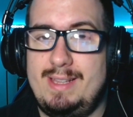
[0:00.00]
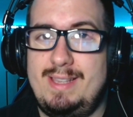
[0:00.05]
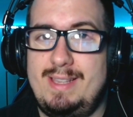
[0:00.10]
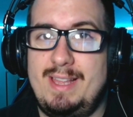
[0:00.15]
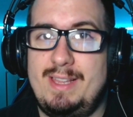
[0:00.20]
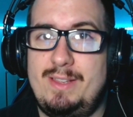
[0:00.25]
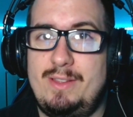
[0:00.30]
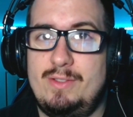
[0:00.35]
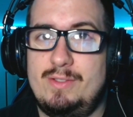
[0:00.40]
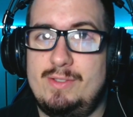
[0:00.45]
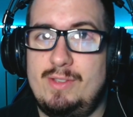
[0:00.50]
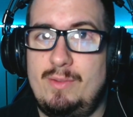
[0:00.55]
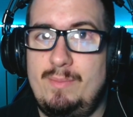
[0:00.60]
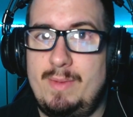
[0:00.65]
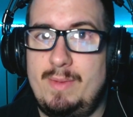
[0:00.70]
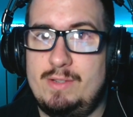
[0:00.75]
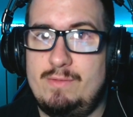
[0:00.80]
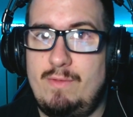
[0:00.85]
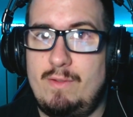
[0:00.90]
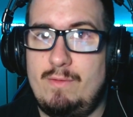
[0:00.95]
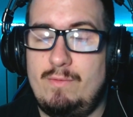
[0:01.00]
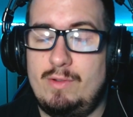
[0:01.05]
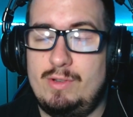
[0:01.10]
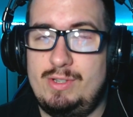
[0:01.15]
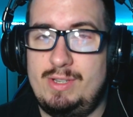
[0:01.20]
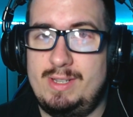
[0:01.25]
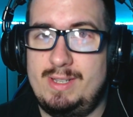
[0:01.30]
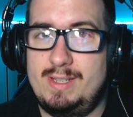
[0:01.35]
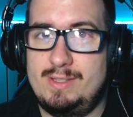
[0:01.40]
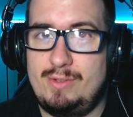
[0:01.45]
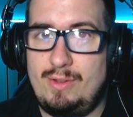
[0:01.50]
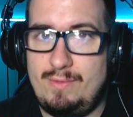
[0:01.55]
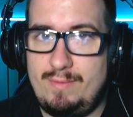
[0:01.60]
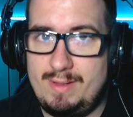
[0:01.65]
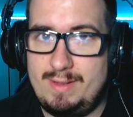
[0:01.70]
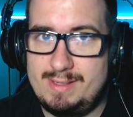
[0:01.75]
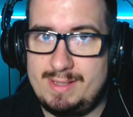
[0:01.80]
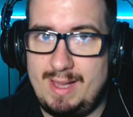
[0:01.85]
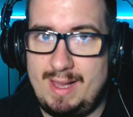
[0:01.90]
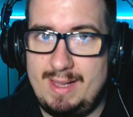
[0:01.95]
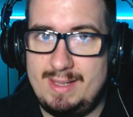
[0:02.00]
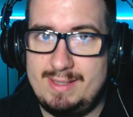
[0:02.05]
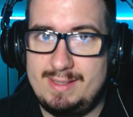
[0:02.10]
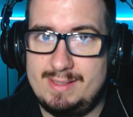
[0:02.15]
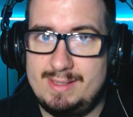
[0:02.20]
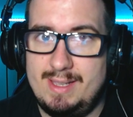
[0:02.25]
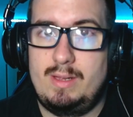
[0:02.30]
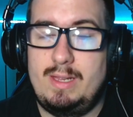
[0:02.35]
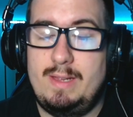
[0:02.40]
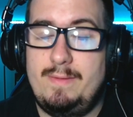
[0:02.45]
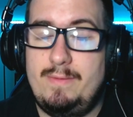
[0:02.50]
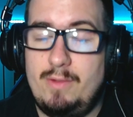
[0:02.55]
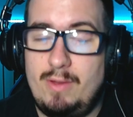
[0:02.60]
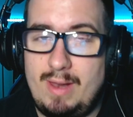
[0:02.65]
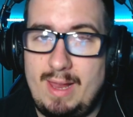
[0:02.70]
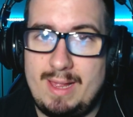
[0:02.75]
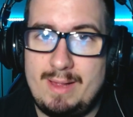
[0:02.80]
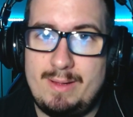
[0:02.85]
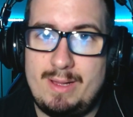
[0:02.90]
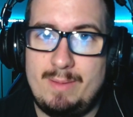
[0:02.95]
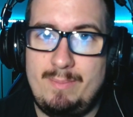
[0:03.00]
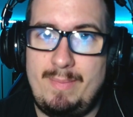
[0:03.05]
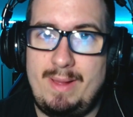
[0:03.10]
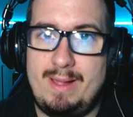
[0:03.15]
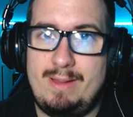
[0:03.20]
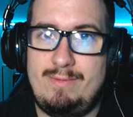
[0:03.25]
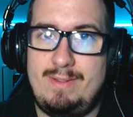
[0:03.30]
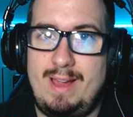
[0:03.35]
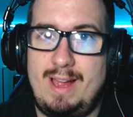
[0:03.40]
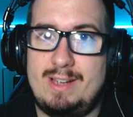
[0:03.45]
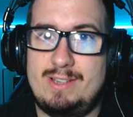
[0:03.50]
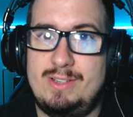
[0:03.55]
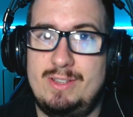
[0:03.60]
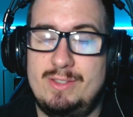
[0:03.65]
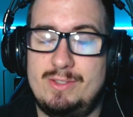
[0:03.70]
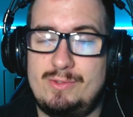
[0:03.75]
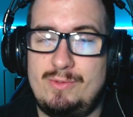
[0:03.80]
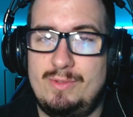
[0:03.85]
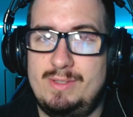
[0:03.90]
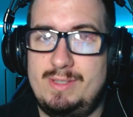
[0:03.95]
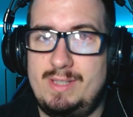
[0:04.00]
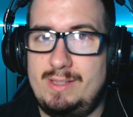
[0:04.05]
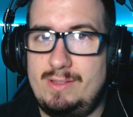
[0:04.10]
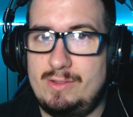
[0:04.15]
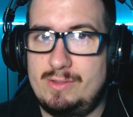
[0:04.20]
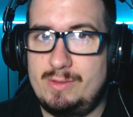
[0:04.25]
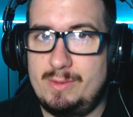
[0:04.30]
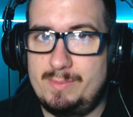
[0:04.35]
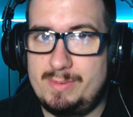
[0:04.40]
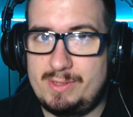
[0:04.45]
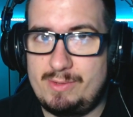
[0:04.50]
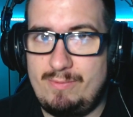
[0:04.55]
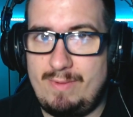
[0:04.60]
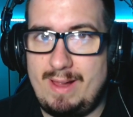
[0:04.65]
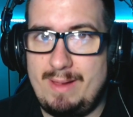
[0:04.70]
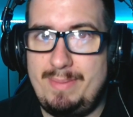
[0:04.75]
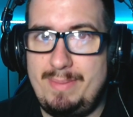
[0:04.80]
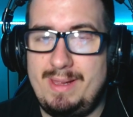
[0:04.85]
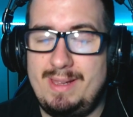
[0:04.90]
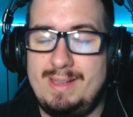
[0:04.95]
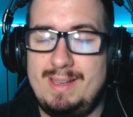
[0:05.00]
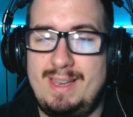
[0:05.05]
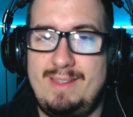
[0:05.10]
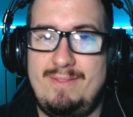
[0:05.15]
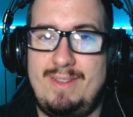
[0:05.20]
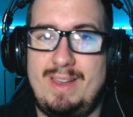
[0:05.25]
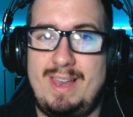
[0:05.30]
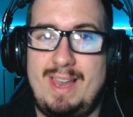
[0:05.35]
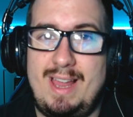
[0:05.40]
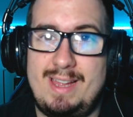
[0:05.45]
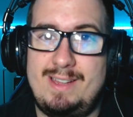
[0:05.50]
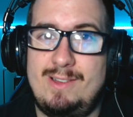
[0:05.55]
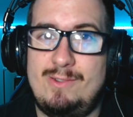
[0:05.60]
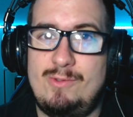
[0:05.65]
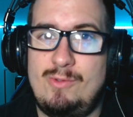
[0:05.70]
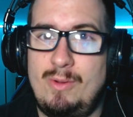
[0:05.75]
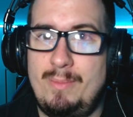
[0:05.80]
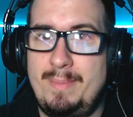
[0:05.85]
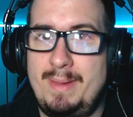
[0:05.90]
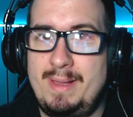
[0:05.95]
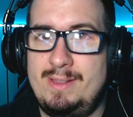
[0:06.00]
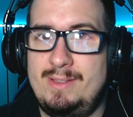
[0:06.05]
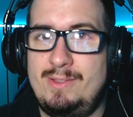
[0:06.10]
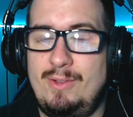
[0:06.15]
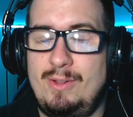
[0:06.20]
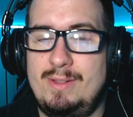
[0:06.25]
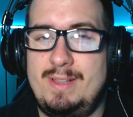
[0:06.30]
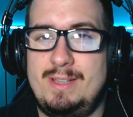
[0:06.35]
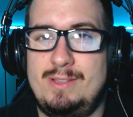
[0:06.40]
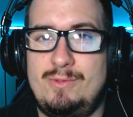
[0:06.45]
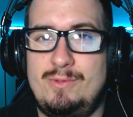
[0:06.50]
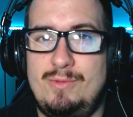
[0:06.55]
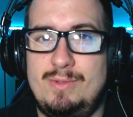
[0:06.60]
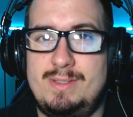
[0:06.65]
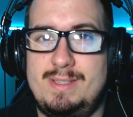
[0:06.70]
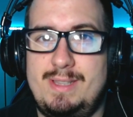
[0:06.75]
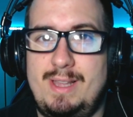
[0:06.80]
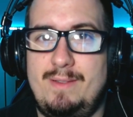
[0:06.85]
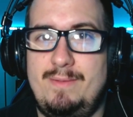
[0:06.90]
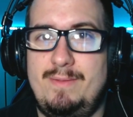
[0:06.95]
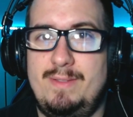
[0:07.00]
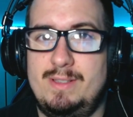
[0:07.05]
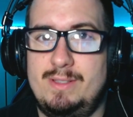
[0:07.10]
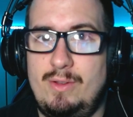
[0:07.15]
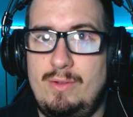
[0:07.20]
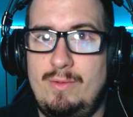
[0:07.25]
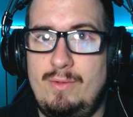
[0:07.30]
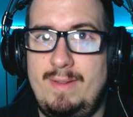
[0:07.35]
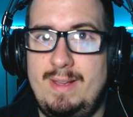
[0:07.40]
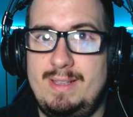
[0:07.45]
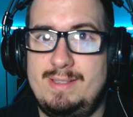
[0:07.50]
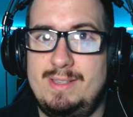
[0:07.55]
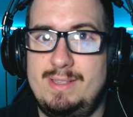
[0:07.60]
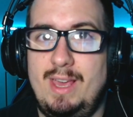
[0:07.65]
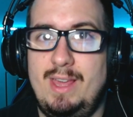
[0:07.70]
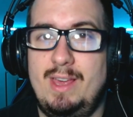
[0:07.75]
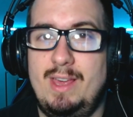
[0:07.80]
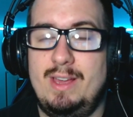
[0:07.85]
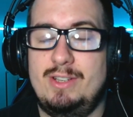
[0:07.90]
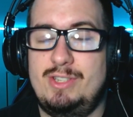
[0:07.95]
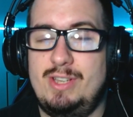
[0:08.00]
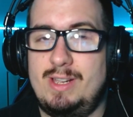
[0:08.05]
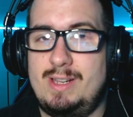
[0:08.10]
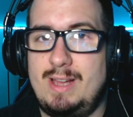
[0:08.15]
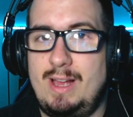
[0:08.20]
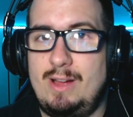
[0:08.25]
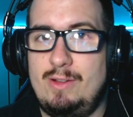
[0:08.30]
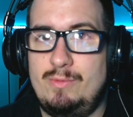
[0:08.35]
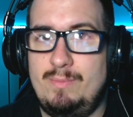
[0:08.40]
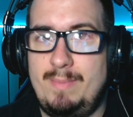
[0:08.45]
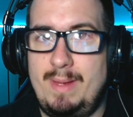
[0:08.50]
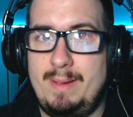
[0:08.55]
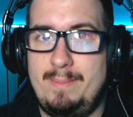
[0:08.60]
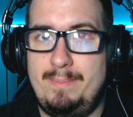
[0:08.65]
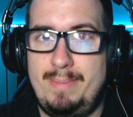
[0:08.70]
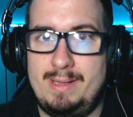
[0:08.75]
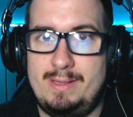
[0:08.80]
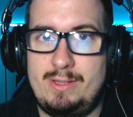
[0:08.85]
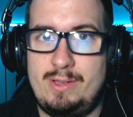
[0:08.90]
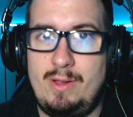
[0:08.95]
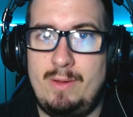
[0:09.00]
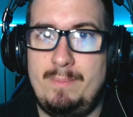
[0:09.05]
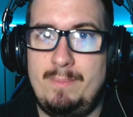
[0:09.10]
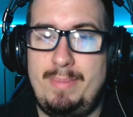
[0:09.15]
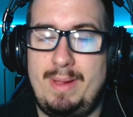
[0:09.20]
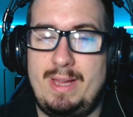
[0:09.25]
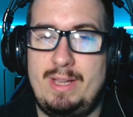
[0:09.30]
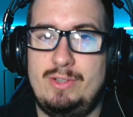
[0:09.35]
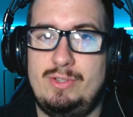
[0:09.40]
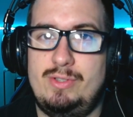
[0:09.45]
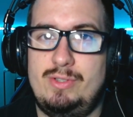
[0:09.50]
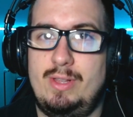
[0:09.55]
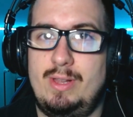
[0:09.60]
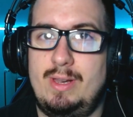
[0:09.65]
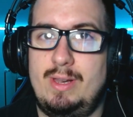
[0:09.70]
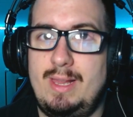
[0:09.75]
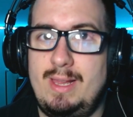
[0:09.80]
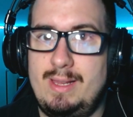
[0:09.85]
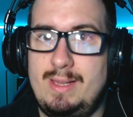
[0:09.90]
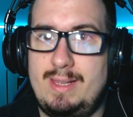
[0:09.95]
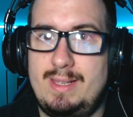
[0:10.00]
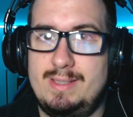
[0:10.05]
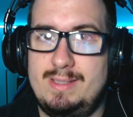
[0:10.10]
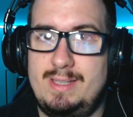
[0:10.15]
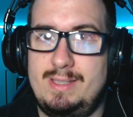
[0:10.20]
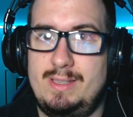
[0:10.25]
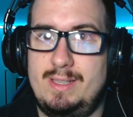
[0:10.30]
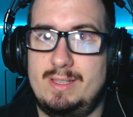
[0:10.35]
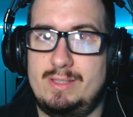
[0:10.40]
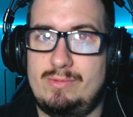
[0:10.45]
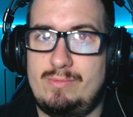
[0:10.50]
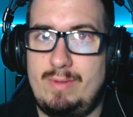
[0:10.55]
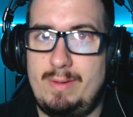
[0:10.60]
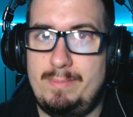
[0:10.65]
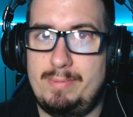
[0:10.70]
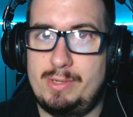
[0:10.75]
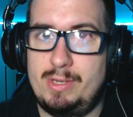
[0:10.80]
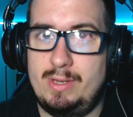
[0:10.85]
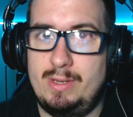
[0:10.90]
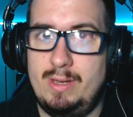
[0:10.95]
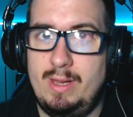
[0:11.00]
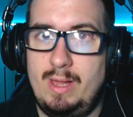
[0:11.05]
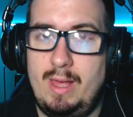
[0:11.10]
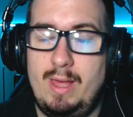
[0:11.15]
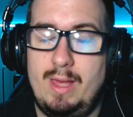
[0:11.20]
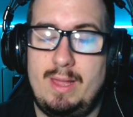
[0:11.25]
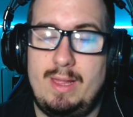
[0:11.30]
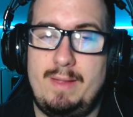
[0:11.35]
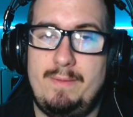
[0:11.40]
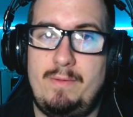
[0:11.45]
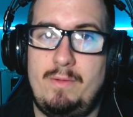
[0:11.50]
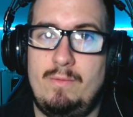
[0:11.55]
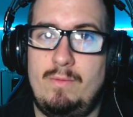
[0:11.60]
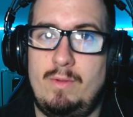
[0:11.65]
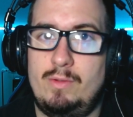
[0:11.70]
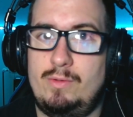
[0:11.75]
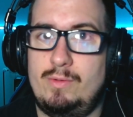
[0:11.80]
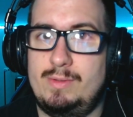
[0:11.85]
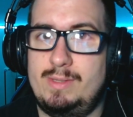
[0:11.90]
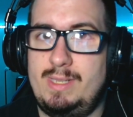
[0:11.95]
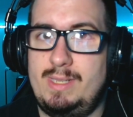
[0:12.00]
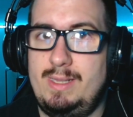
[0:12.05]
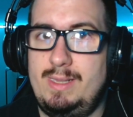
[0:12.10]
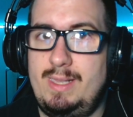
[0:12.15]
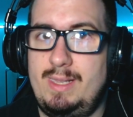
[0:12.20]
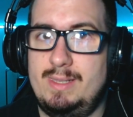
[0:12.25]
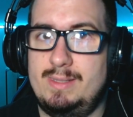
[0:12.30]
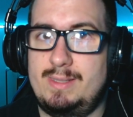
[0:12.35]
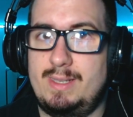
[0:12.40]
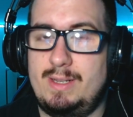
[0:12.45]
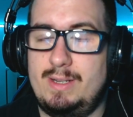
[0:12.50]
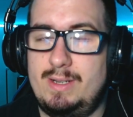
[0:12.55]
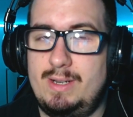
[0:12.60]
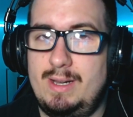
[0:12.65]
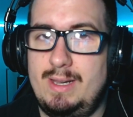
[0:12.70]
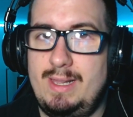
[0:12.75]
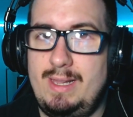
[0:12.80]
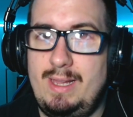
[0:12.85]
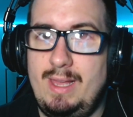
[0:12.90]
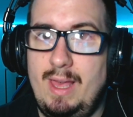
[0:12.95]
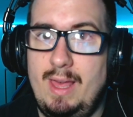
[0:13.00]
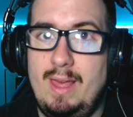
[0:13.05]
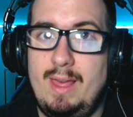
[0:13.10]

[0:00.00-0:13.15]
Thank you so much for watching as always, guys. If you like my reactions, consider subscribing, leave a like, comment, all that good stuff as always. Check out my Patreon page, the link is in description if you want to see these early.